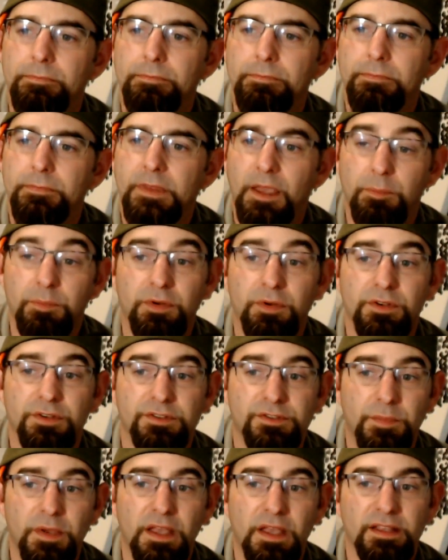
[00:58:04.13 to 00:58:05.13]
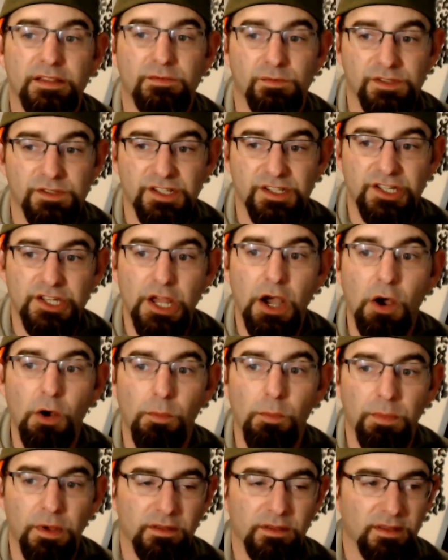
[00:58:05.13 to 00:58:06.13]
Yeah, Prius Pets was
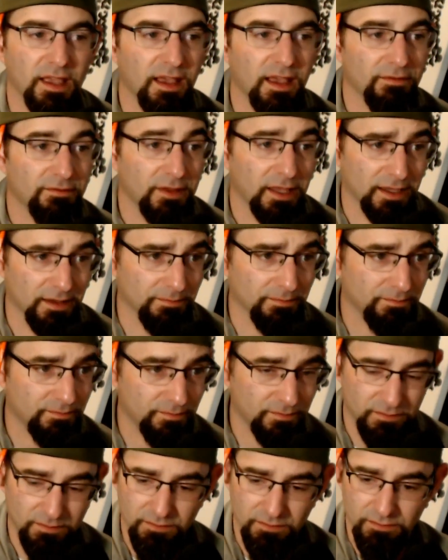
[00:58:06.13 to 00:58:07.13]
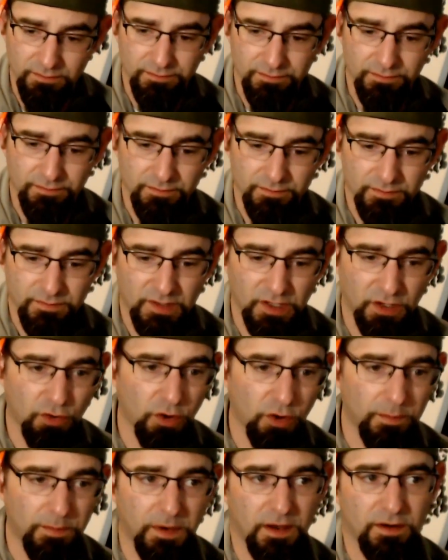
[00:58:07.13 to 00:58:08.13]
dope. They had like the
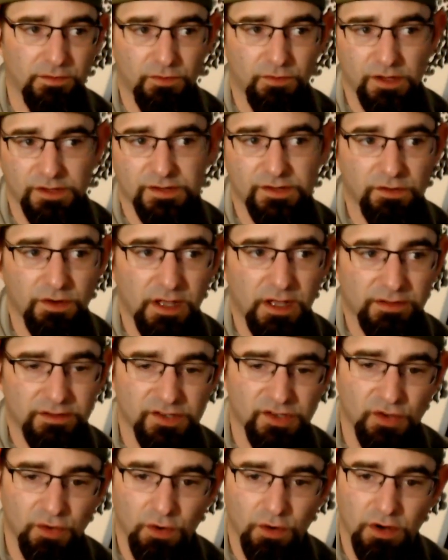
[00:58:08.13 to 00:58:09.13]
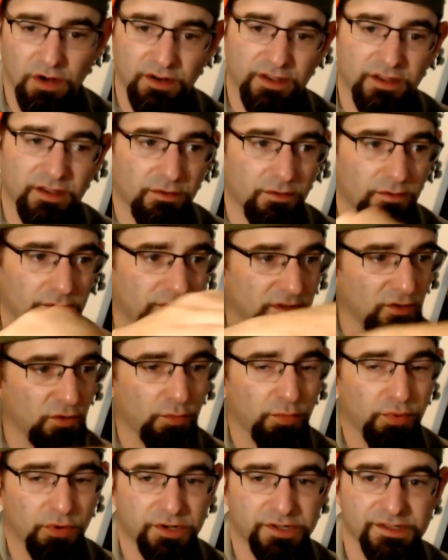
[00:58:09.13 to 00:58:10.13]
koi pond runs throughout the store. You go over little
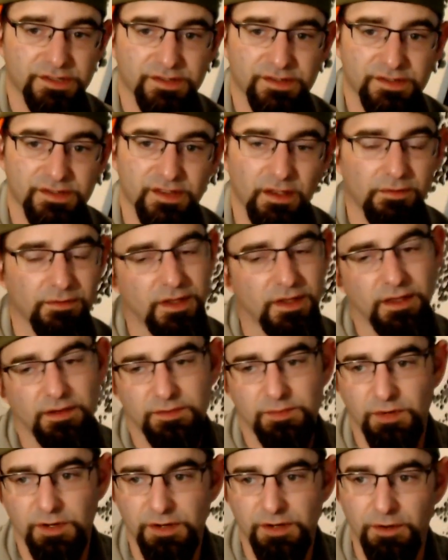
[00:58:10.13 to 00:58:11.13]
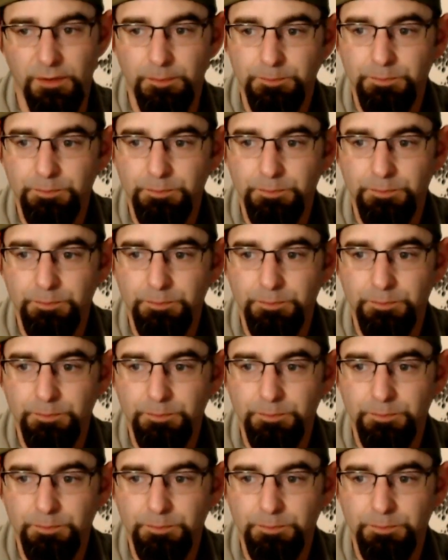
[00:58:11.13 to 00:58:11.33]
bridges and stuff. That's pretty dope.